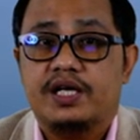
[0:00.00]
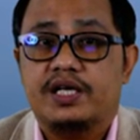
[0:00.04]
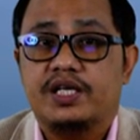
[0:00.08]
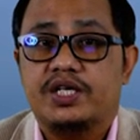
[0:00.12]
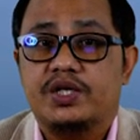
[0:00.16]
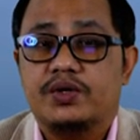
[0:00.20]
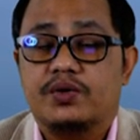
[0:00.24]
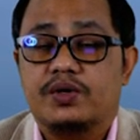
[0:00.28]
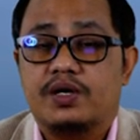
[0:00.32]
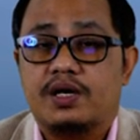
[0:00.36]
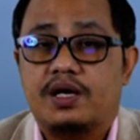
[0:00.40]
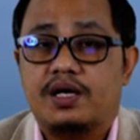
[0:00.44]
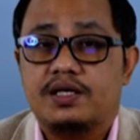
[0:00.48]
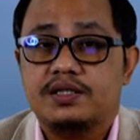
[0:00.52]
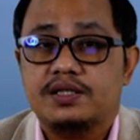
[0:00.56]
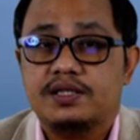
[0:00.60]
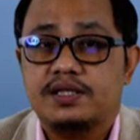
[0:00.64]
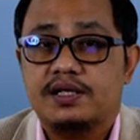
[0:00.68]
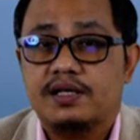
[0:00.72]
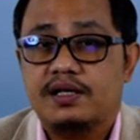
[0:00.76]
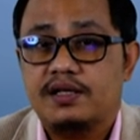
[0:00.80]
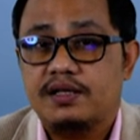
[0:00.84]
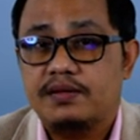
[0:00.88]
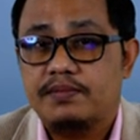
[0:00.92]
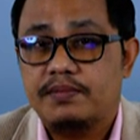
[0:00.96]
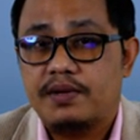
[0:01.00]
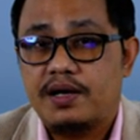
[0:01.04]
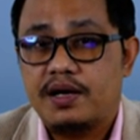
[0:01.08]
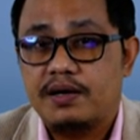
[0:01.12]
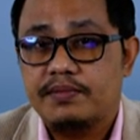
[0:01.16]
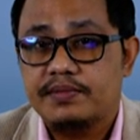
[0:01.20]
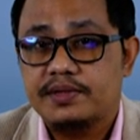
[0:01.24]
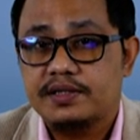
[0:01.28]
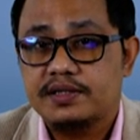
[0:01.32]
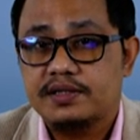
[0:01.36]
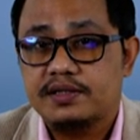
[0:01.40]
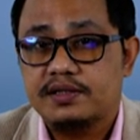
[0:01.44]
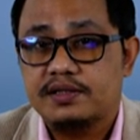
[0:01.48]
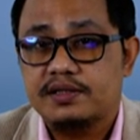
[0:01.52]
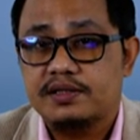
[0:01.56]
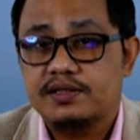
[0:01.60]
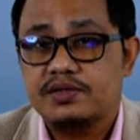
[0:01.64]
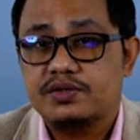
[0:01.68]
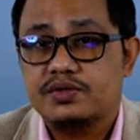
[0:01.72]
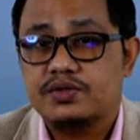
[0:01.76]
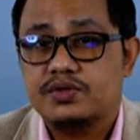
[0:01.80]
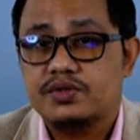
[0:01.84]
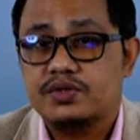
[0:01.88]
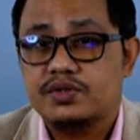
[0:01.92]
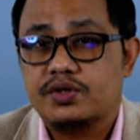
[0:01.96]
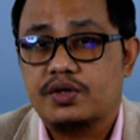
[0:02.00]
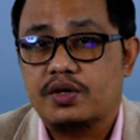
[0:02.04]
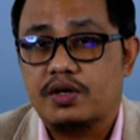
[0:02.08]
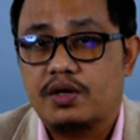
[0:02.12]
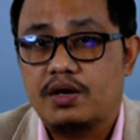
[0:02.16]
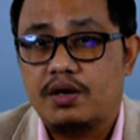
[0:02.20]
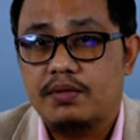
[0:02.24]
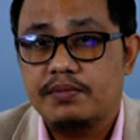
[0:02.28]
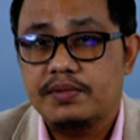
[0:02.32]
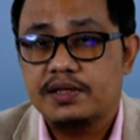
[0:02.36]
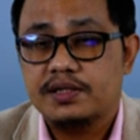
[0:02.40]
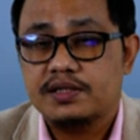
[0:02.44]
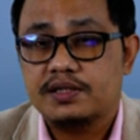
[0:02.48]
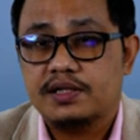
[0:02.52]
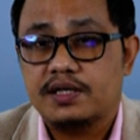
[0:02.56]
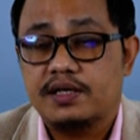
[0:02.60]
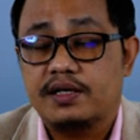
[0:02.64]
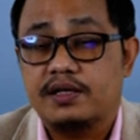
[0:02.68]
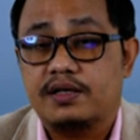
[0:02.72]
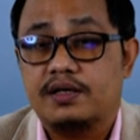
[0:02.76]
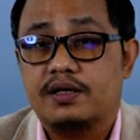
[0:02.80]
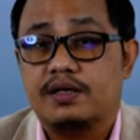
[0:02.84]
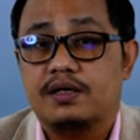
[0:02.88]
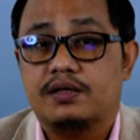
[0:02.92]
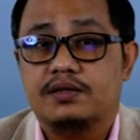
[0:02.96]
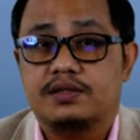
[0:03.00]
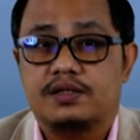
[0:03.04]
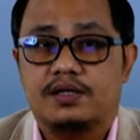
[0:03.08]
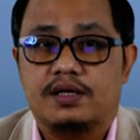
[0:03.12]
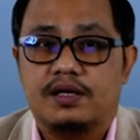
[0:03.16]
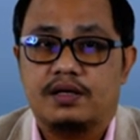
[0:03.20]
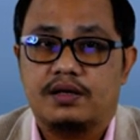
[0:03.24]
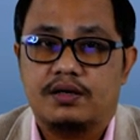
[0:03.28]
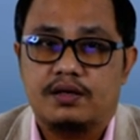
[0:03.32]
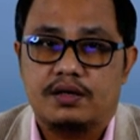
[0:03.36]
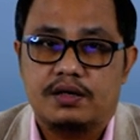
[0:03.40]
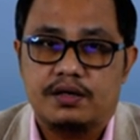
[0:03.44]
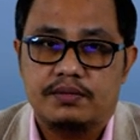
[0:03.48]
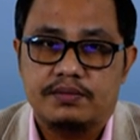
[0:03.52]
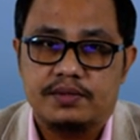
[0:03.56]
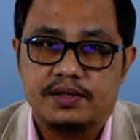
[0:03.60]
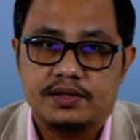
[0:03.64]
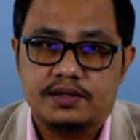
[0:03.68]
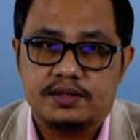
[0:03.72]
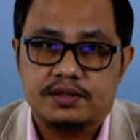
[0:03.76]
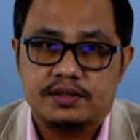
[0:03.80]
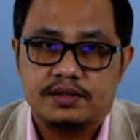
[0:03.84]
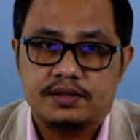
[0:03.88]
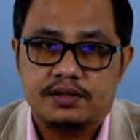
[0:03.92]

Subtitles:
neoclassical environmental and resource economics and ecological economics.